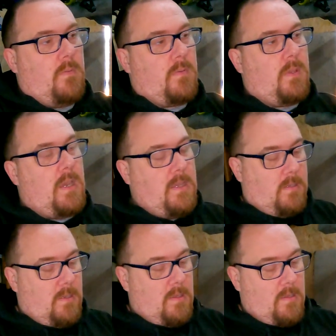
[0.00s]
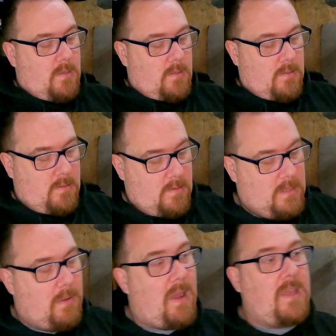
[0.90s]
Okay.
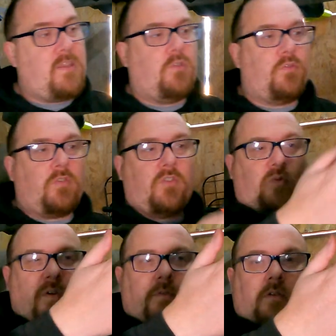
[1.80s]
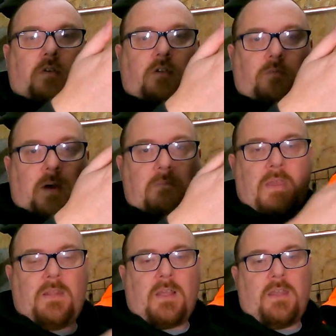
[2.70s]
Now I use a swivel as my
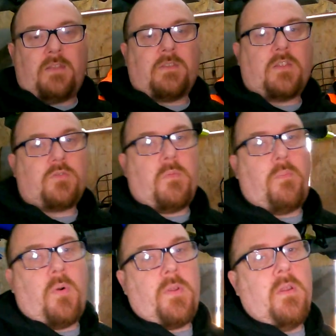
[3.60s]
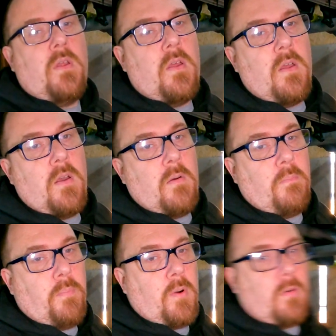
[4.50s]
mainline attachment point,
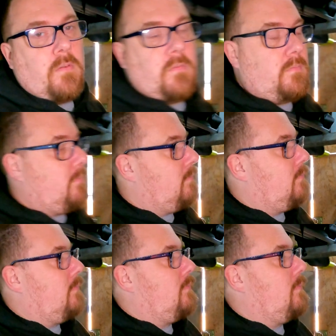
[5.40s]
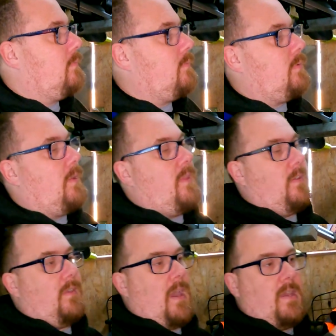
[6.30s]
but in
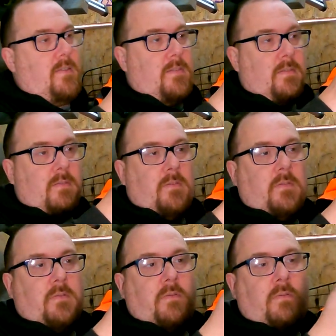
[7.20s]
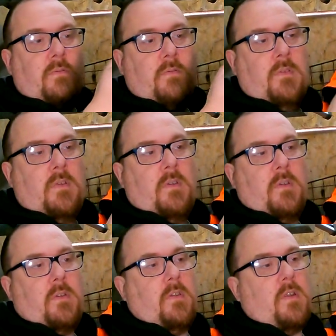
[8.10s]
this case,
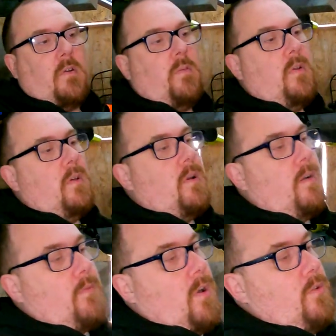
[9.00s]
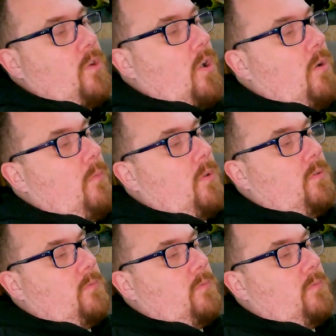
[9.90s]
you know, I've got a normal,